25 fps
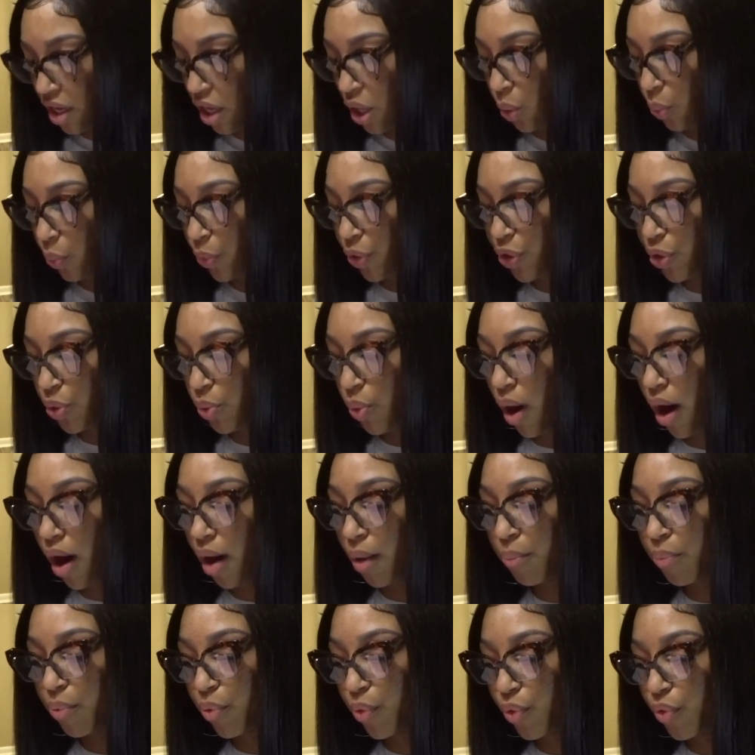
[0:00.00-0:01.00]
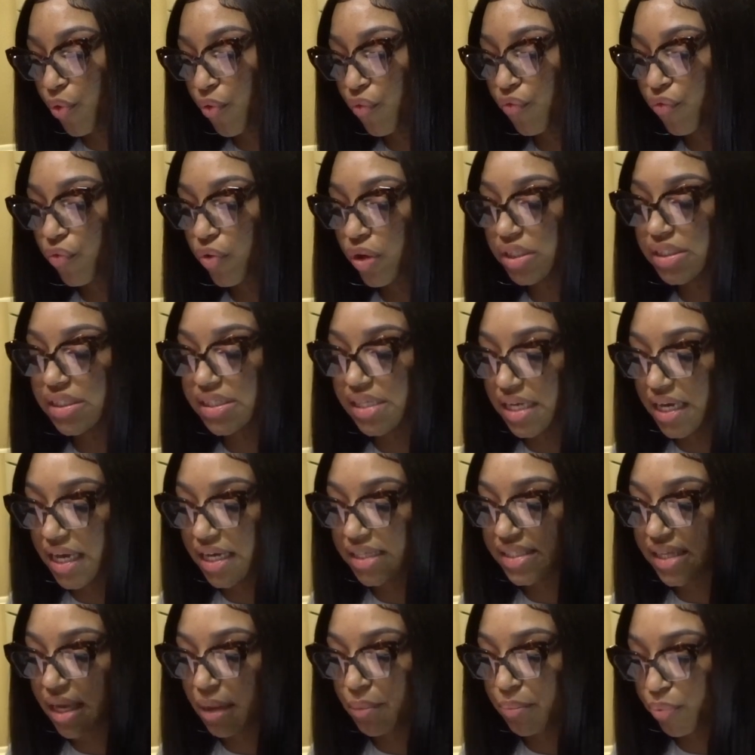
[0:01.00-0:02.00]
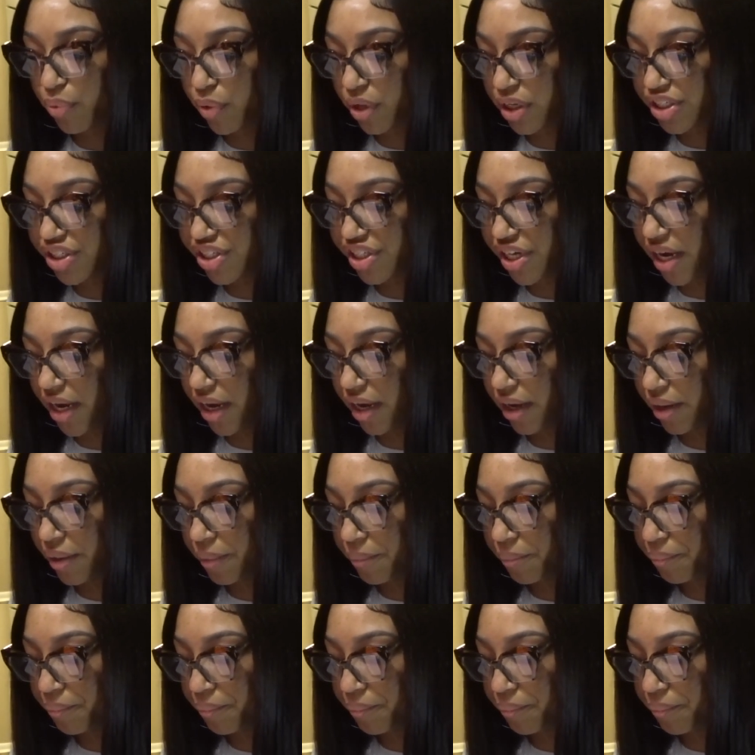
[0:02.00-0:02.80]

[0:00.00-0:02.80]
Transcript: when you are approved for a TSA pre-check.